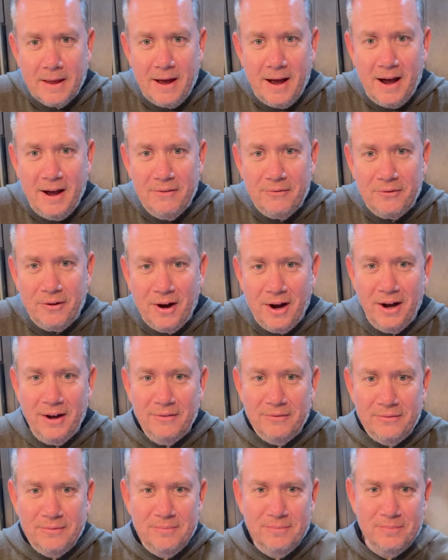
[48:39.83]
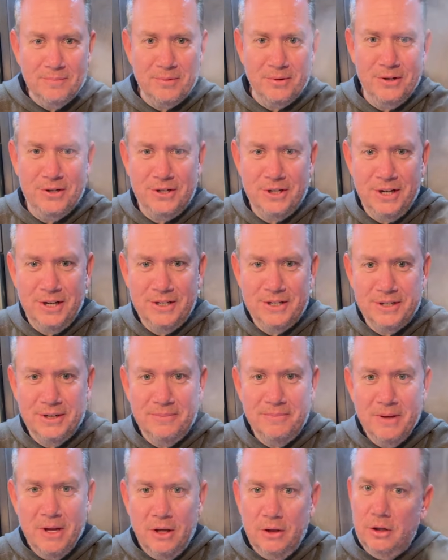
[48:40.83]
High five, appreciate you.
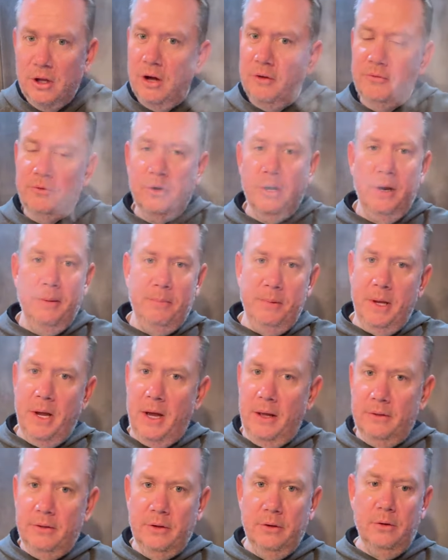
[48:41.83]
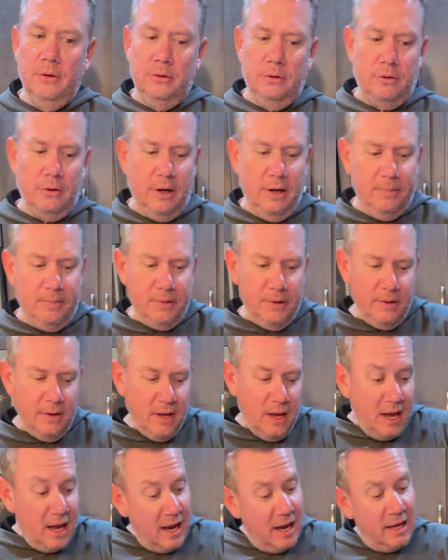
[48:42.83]
Love grape, yeah, the old grape.
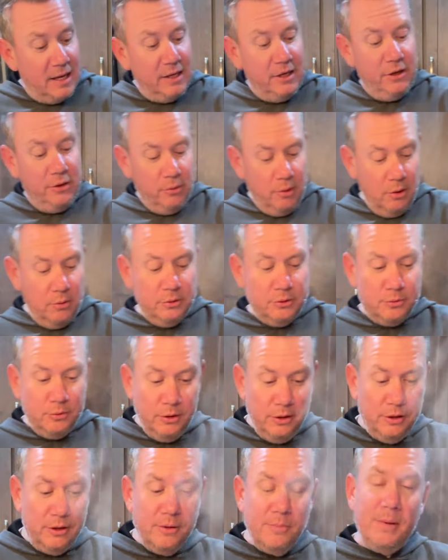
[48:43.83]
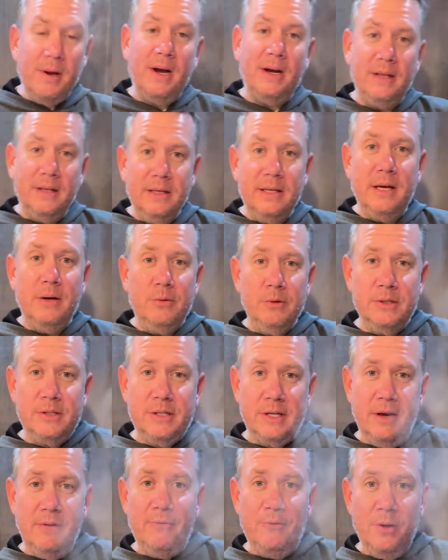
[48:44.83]
You know what was really good back in the day was
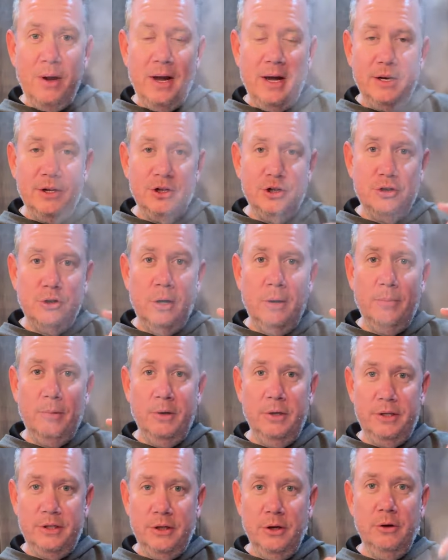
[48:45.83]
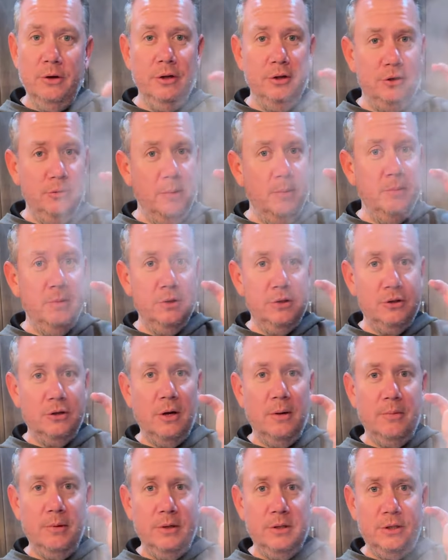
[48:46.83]
Safeway had a strawberry soda. Do you remember the
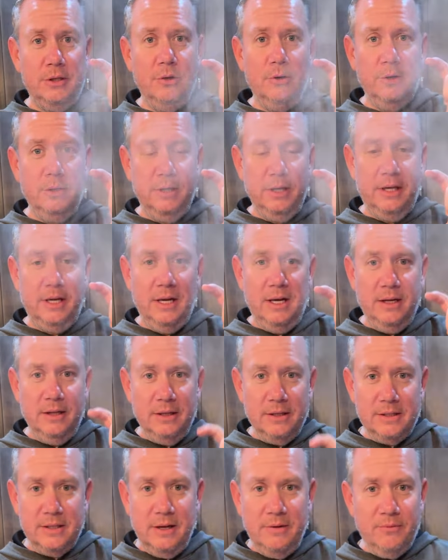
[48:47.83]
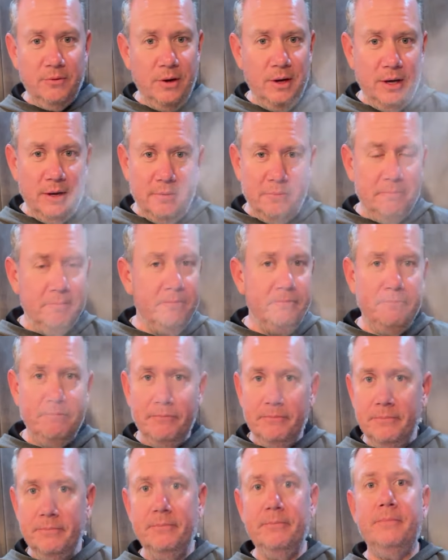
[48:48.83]
strawberry soda in the can that Safeway had?
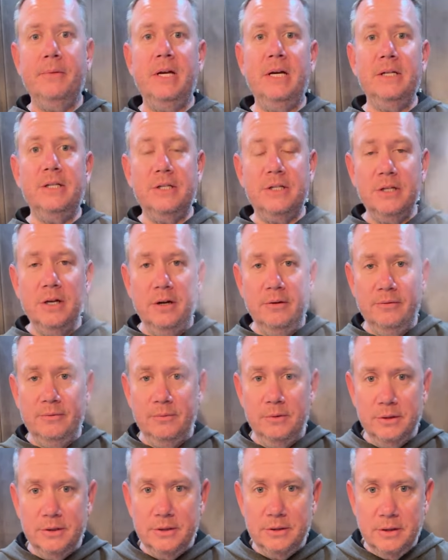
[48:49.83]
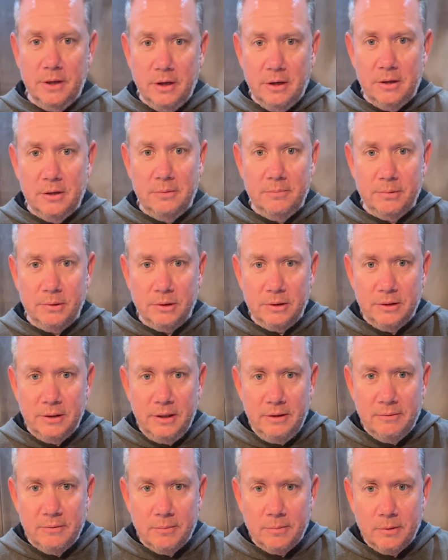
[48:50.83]
That stuff was
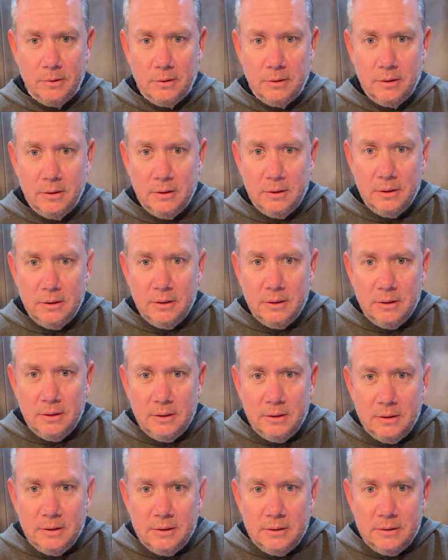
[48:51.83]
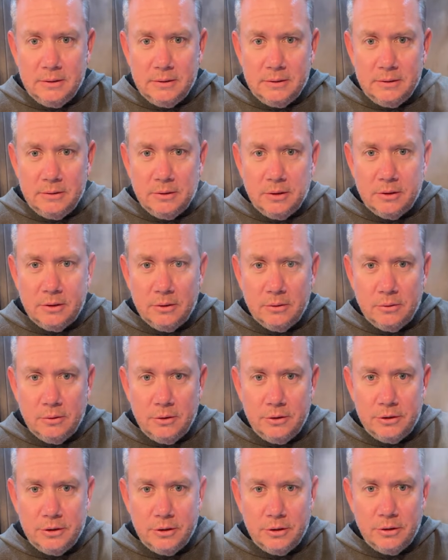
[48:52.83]
unbelievable. Got the
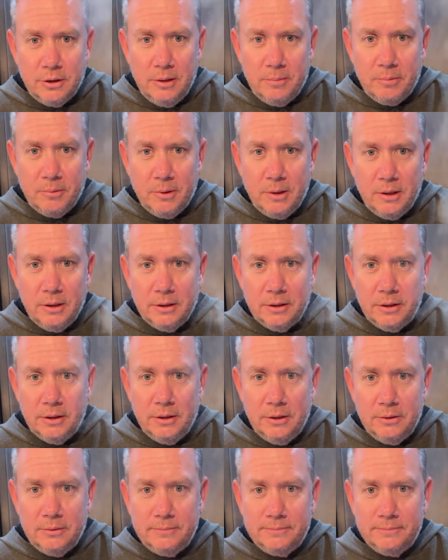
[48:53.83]
orange and grape a while ago.